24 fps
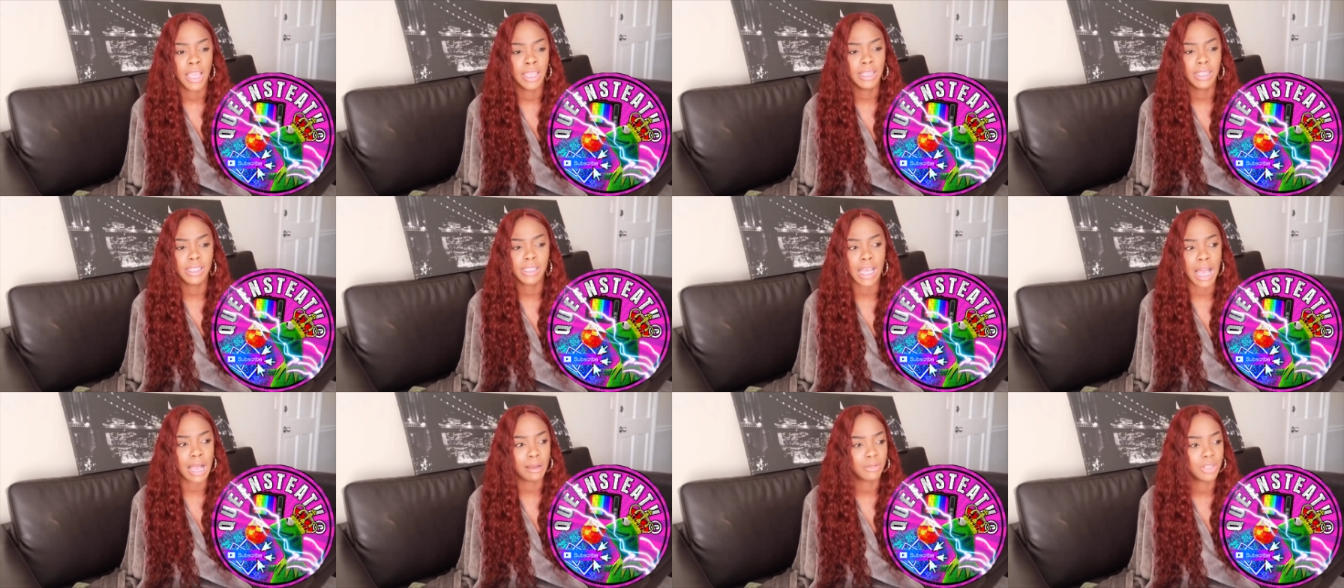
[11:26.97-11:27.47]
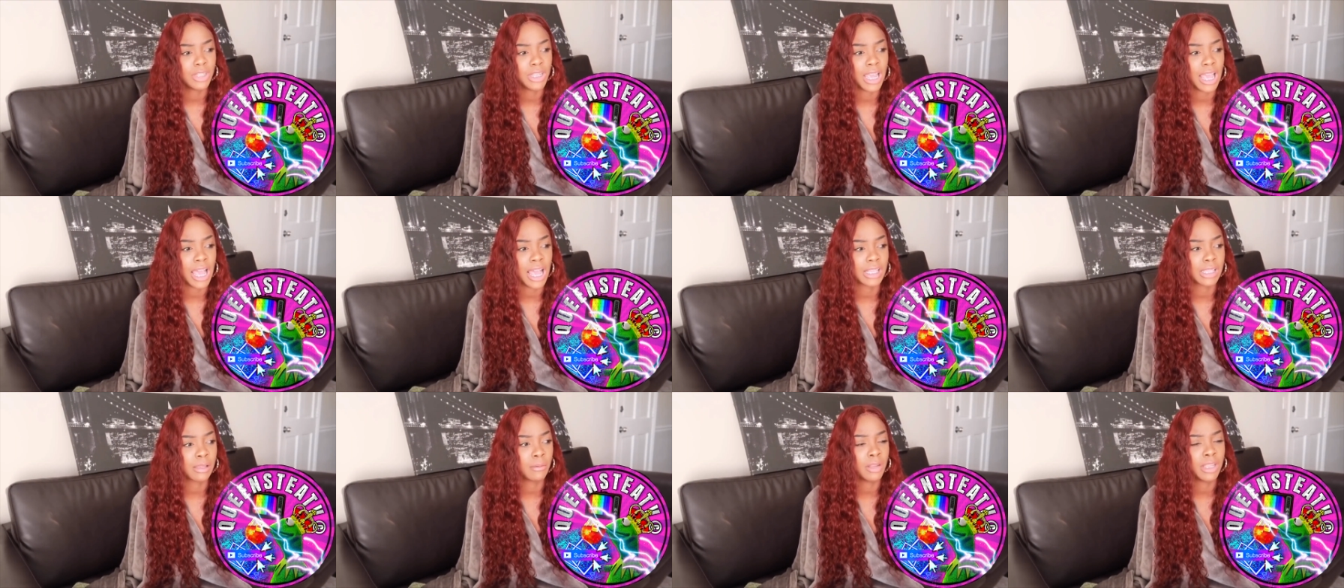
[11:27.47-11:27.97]
Anytime she
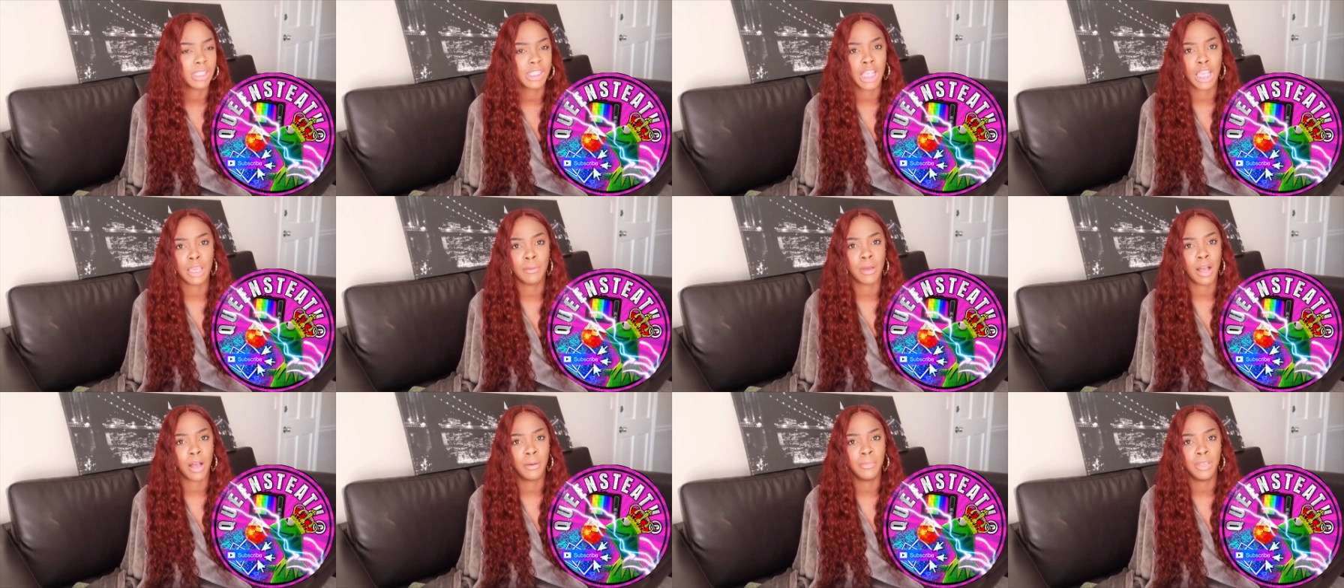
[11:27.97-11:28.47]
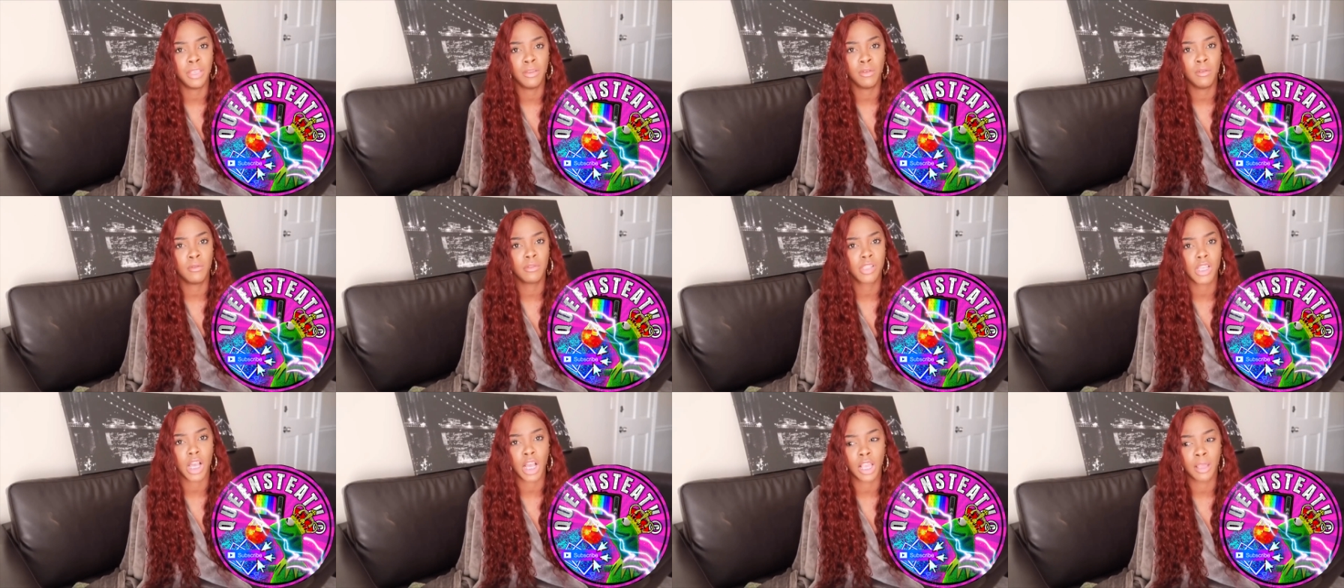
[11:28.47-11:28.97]
had something to say about me,
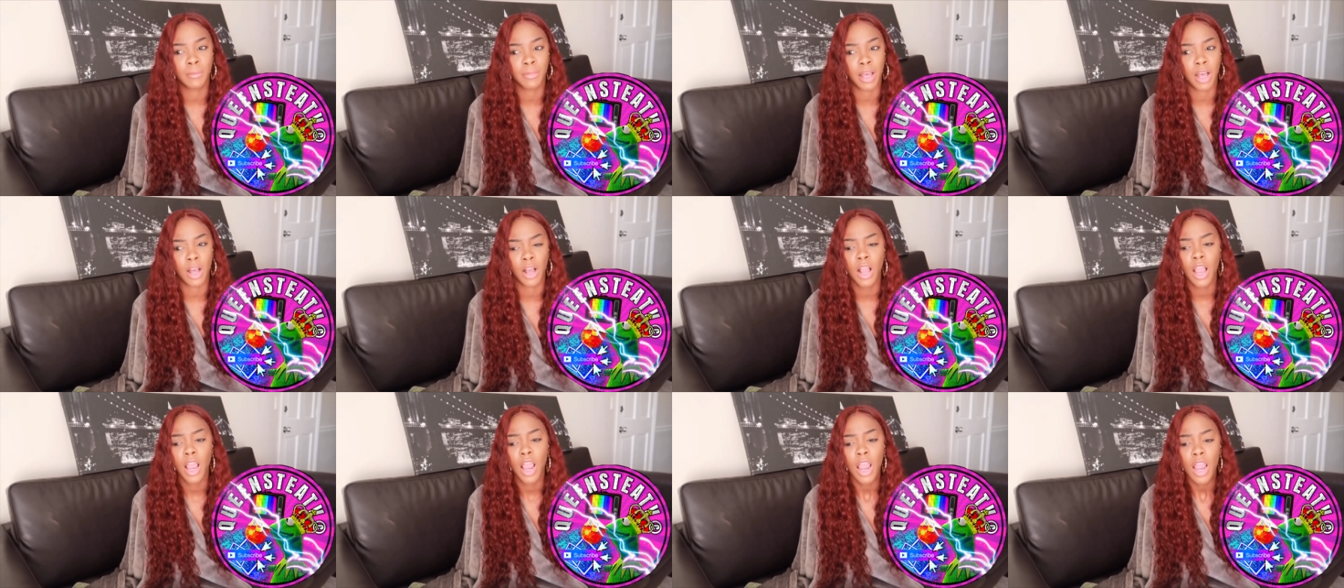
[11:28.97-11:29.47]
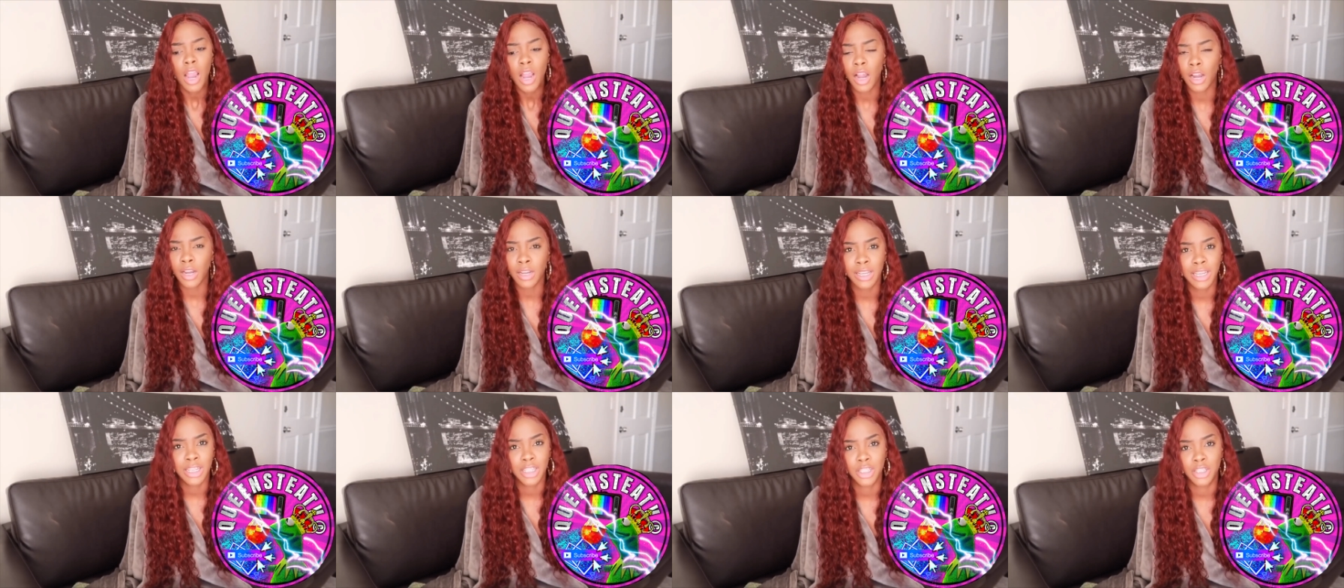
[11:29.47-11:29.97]
we would talk about
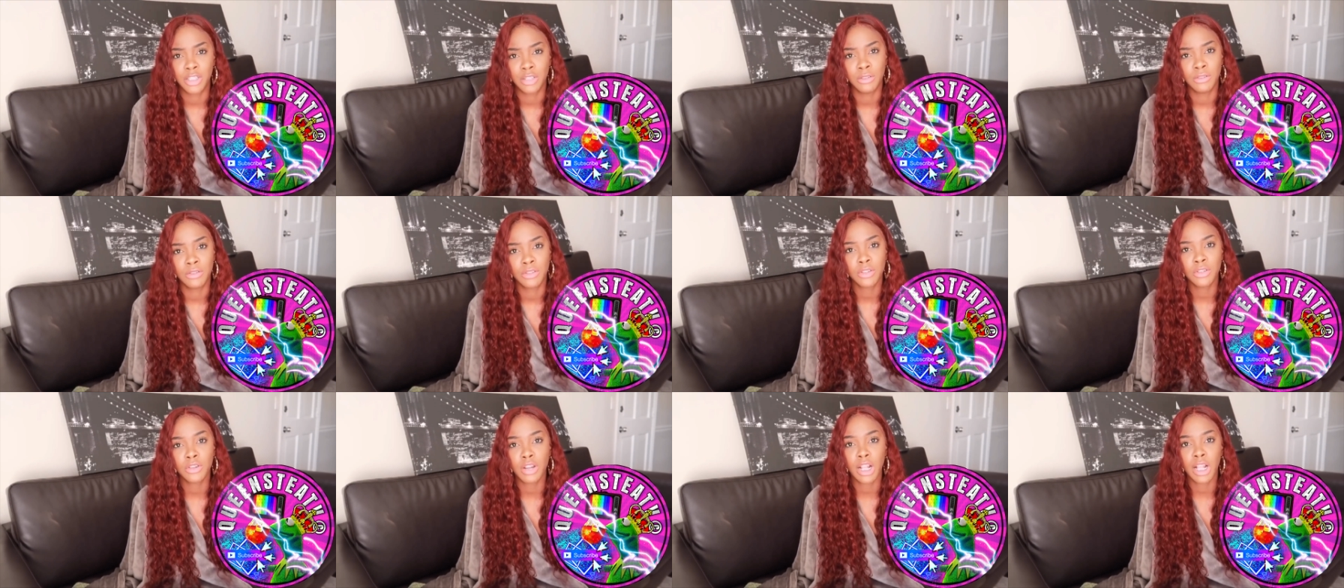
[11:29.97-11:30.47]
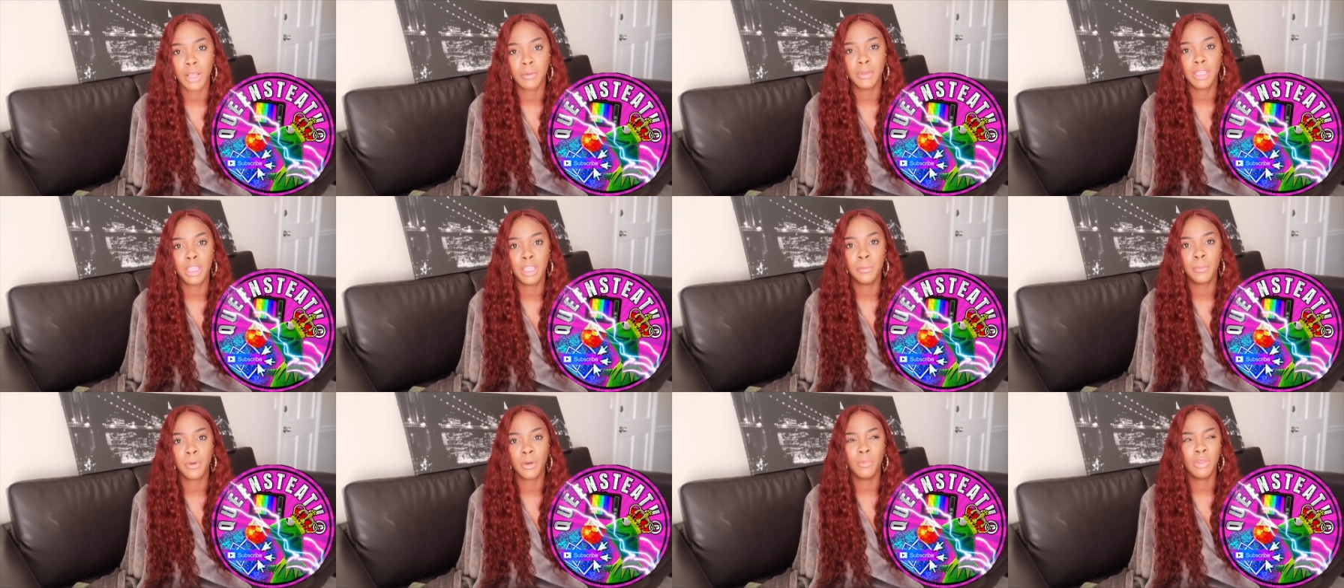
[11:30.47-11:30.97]
her issues, you know what I mean?